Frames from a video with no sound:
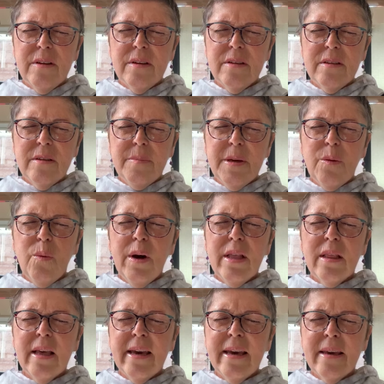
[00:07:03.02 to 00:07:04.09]
to be
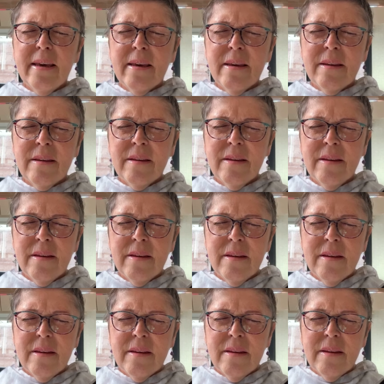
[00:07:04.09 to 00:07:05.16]
willing,
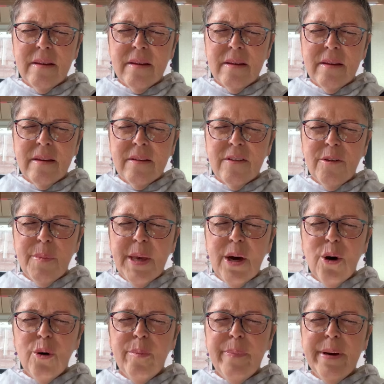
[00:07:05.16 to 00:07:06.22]
to be
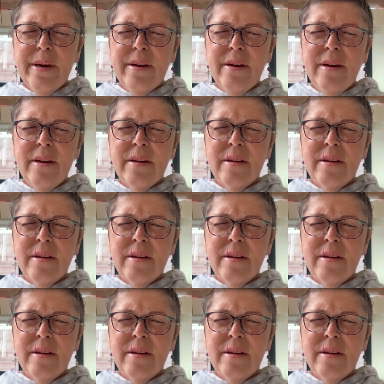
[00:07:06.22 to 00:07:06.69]
open,